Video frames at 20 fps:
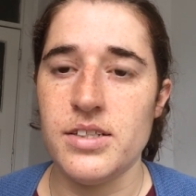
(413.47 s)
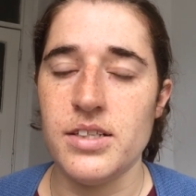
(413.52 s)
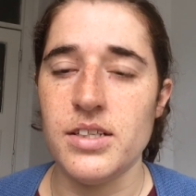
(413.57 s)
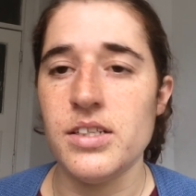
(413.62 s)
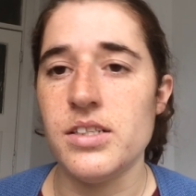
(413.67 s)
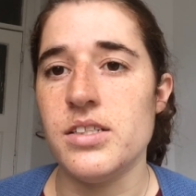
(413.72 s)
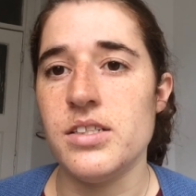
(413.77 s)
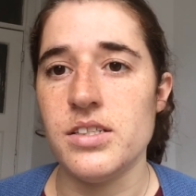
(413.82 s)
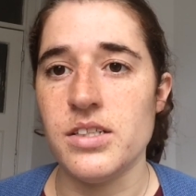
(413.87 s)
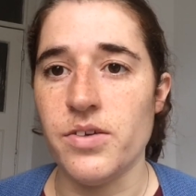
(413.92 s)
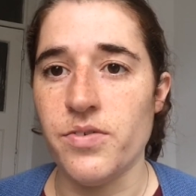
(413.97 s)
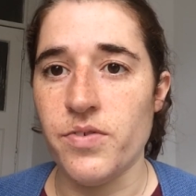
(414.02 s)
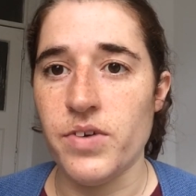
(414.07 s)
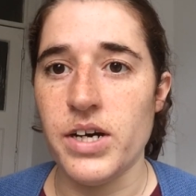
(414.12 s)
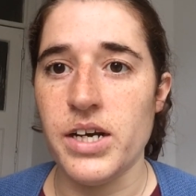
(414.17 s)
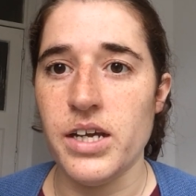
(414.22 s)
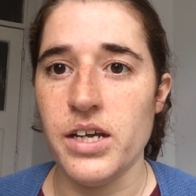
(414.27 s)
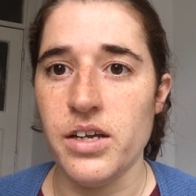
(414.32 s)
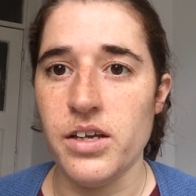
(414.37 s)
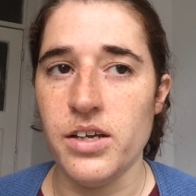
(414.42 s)
this is a
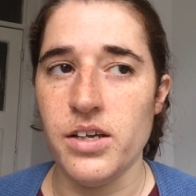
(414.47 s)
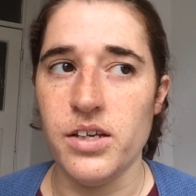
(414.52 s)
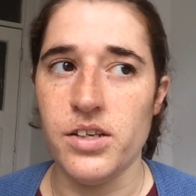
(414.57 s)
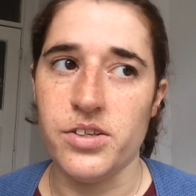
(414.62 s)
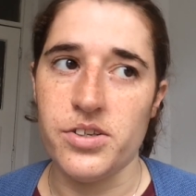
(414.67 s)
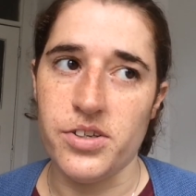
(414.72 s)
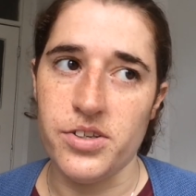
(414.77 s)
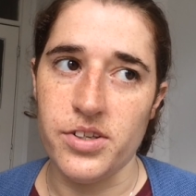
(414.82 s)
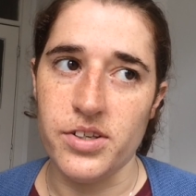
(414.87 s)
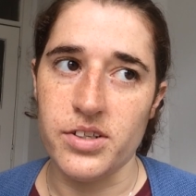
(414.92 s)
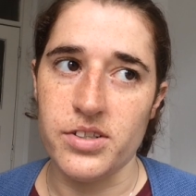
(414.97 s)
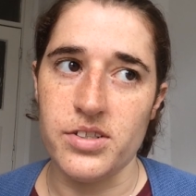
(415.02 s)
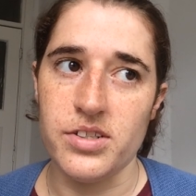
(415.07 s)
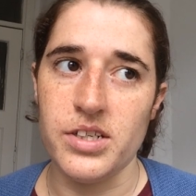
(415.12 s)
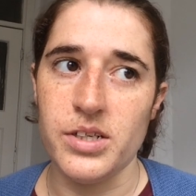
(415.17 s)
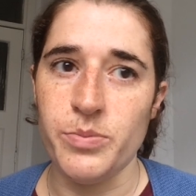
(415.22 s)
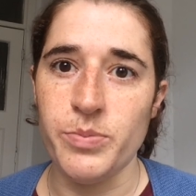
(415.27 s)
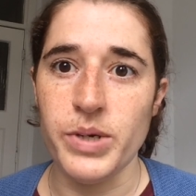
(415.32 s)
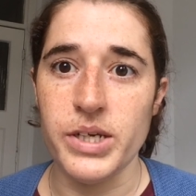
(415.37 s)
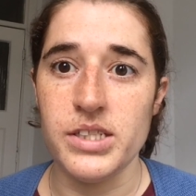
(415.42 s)
very
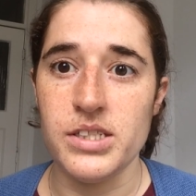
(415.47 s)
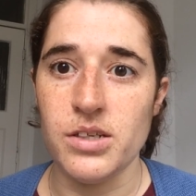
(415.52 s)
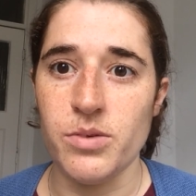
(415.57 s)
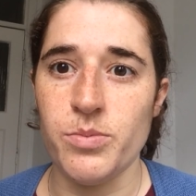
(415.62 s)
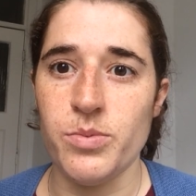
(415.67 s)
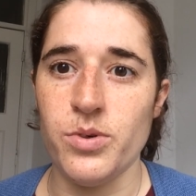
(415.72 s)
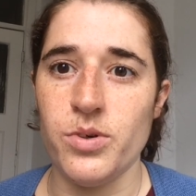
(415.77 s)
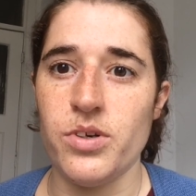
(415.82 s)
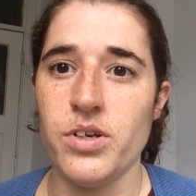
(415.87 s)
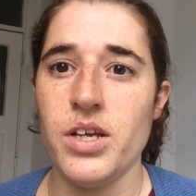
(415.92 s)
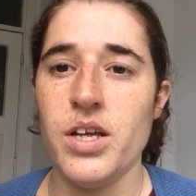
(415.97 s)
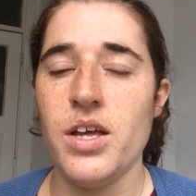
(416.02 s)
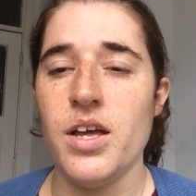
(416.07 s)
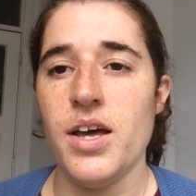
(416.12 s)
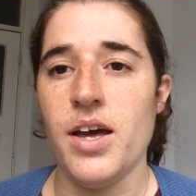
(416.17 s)
introductory basic book,